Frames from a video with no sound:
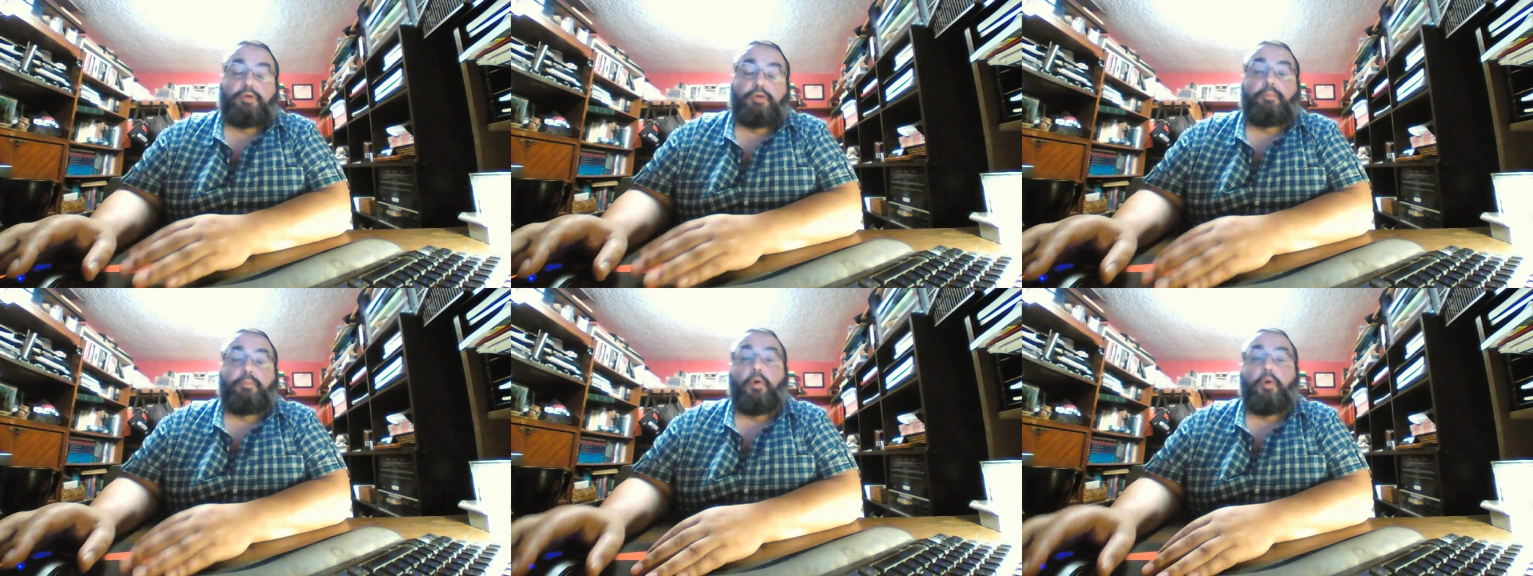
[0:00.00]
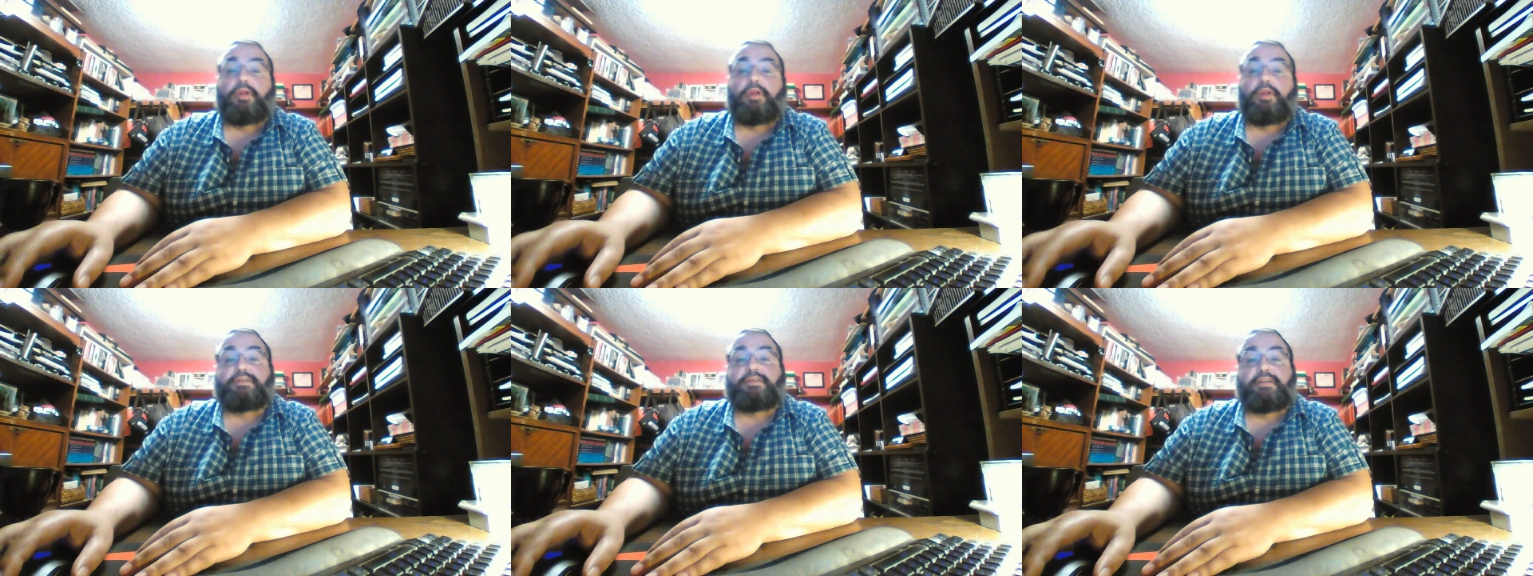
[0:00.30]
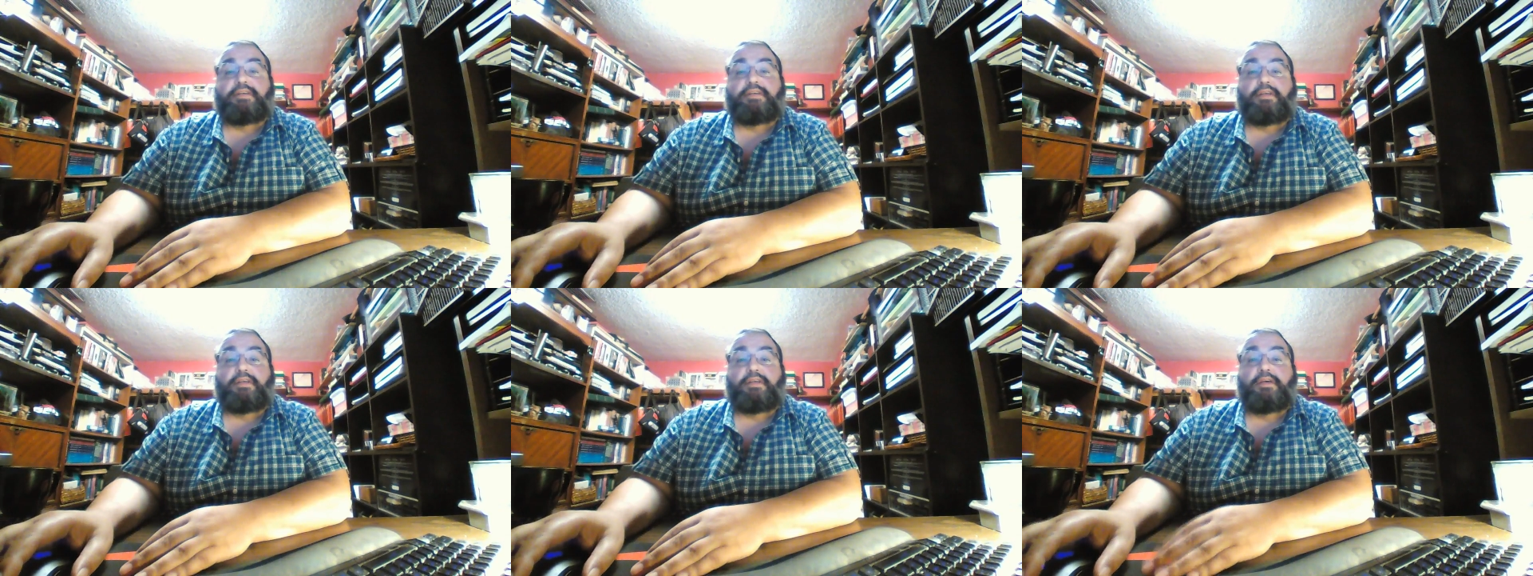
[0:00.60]

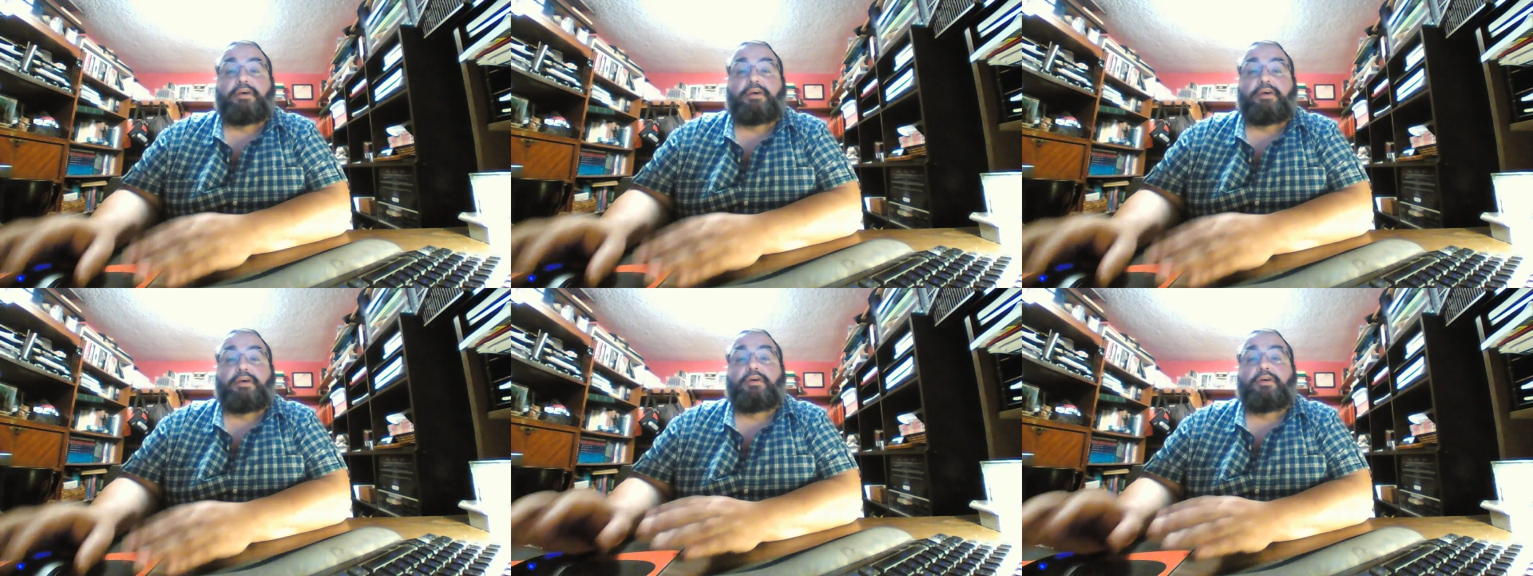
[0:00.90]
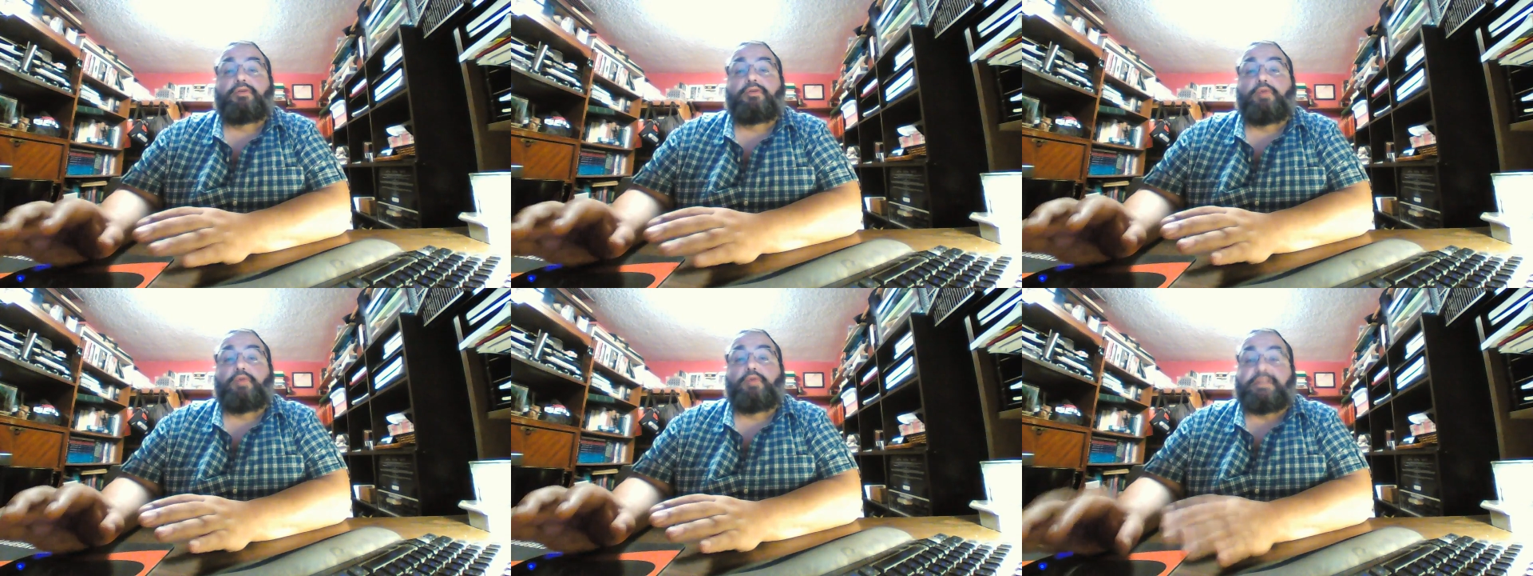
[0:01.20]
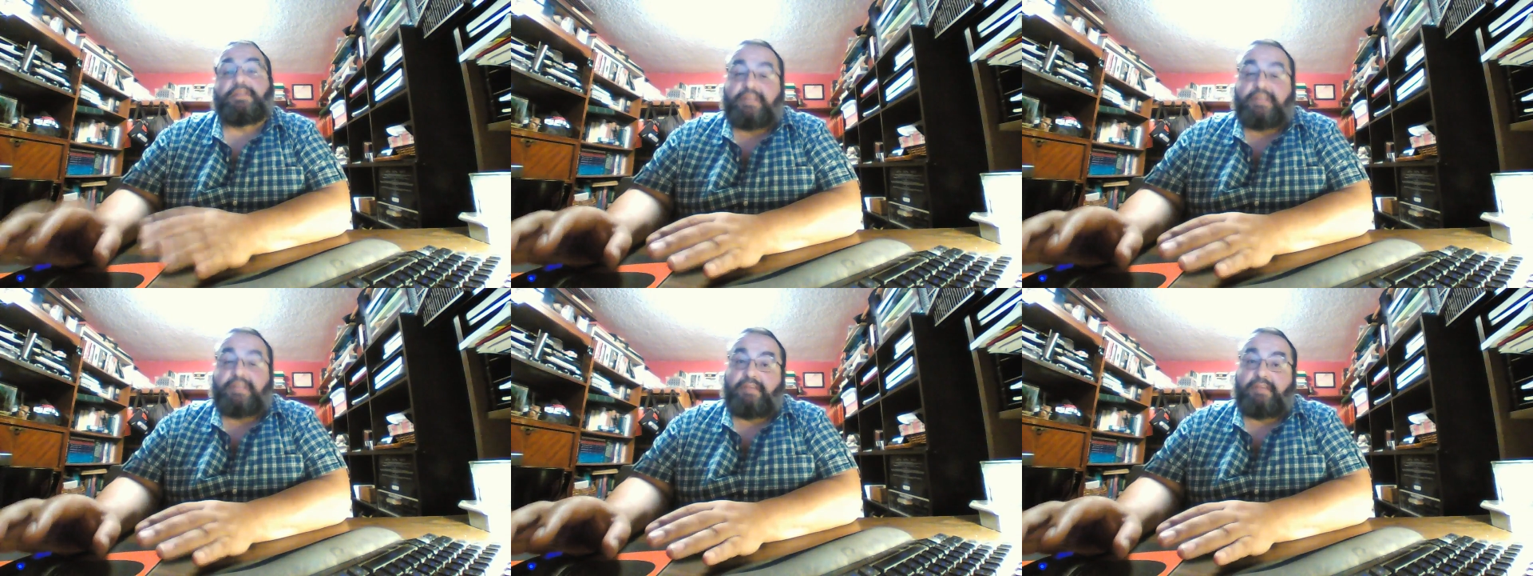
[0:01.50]
policy to
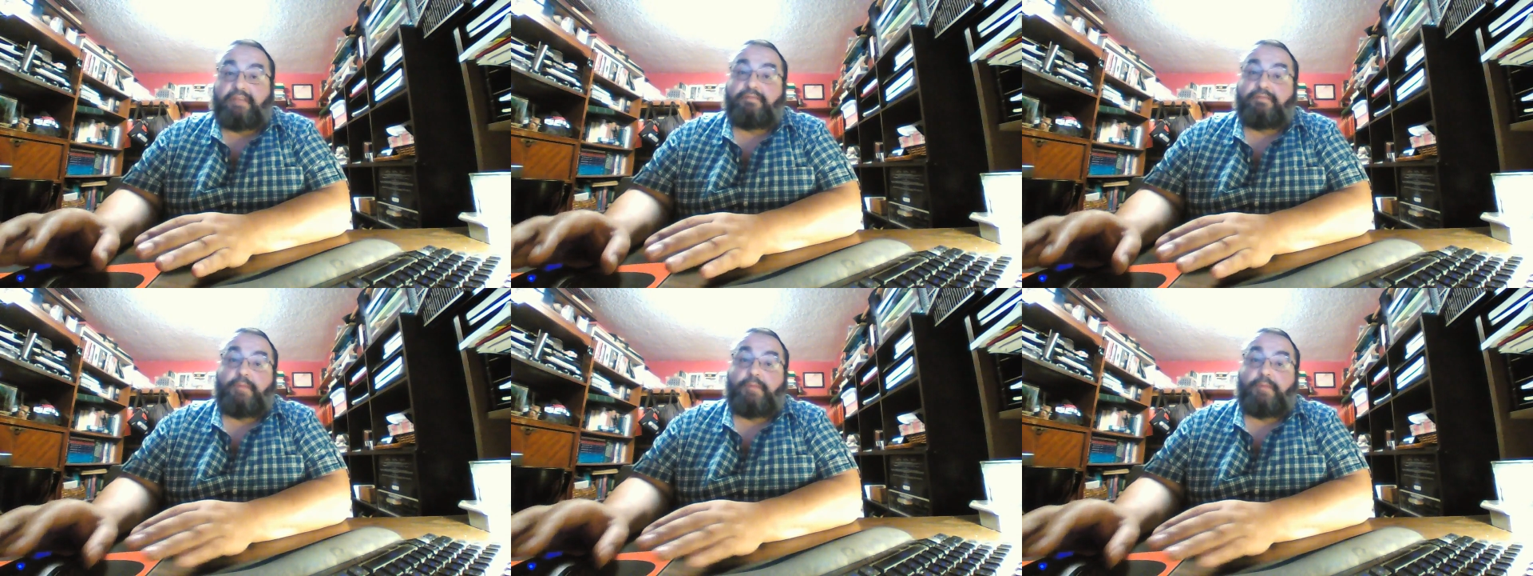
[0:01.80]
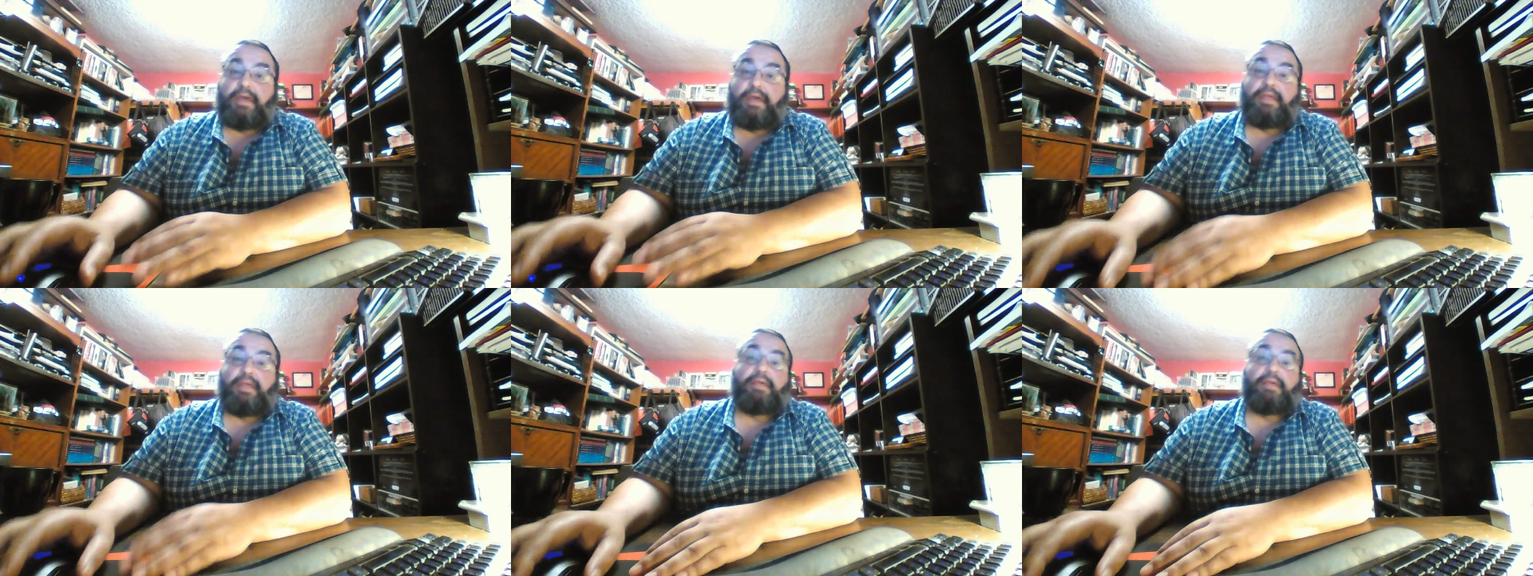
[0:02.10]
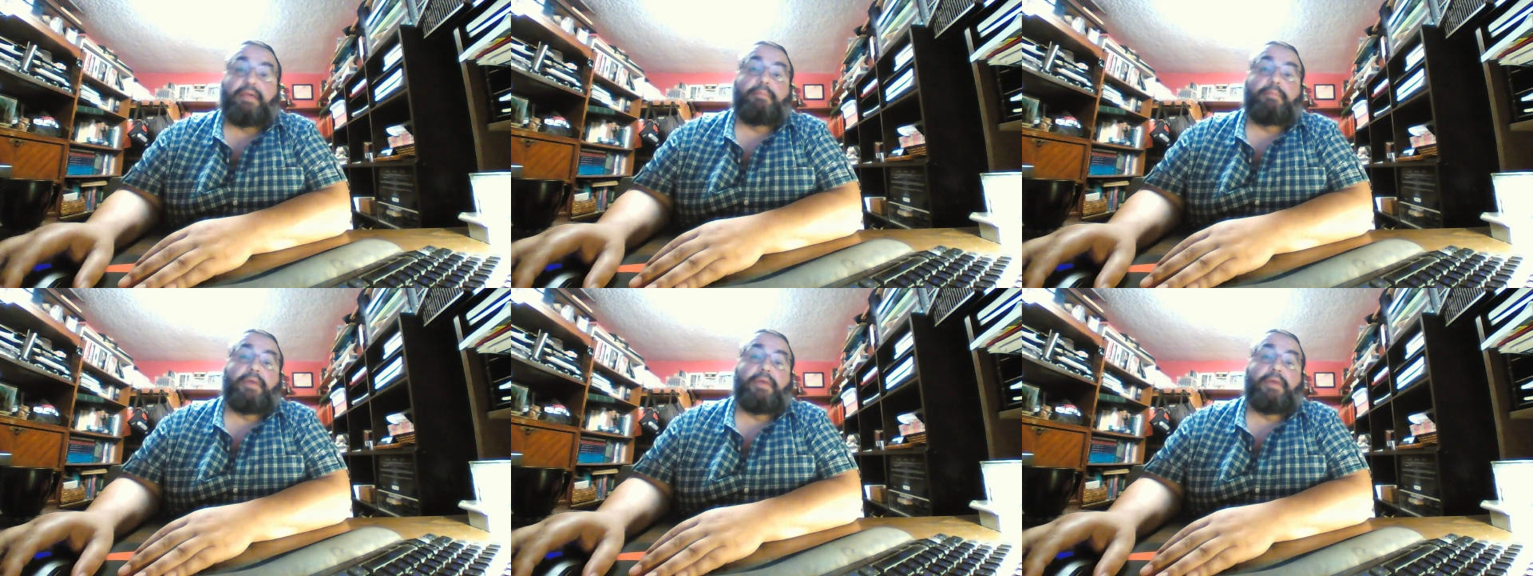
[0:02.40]
achieve my,
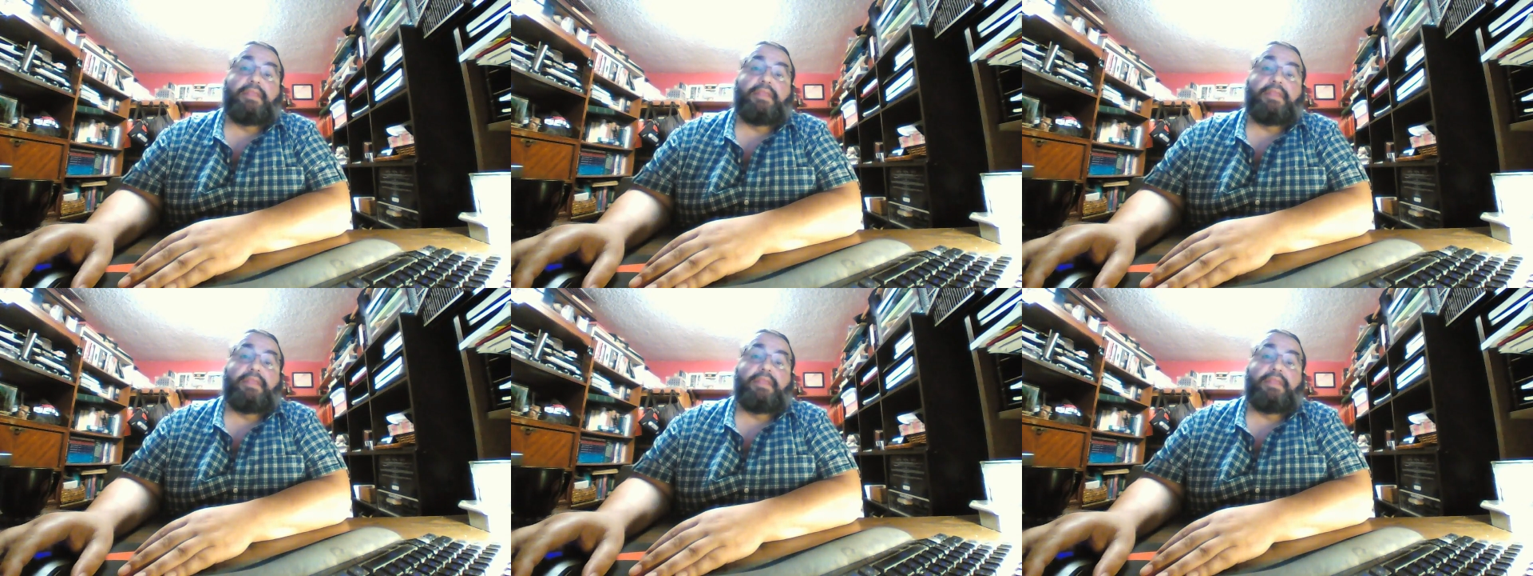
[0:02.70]
my